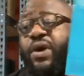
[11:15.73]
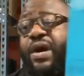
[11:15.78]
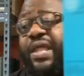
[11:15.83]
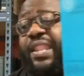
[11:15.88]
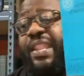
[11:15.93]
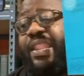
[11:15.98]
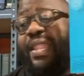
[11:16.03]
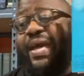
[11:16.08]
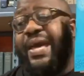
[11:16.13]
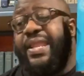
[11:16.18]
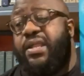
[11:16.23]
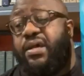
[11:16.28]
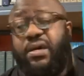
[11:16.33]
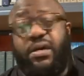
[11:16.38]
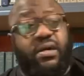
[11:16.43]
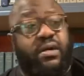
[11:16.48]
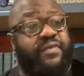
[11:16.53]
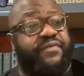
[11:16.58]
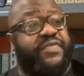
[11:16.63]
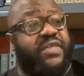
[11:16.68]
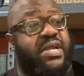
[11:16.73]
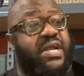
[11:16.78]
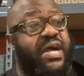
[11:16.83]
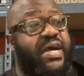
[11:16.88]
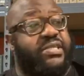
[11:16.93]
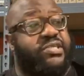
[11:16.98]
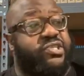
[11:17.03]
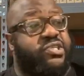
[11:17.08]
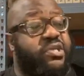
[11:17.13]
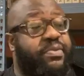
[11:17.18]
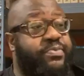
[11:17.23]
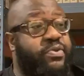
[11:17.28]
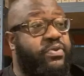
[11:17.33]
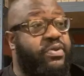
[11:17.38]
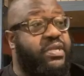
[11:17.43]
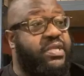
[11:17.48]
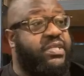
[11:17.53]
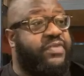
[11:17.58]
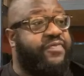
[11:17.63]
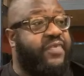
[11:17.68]
a lot of the conscious
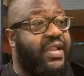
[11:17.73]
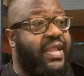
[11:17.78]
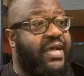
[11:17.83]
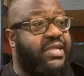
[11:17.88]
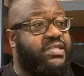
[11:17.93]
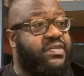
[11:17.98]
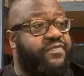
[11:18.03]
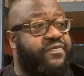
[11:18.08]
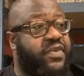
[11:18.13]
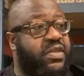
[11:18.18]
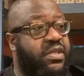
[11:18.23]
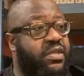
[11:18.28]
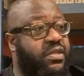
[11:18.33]
community's philosophy.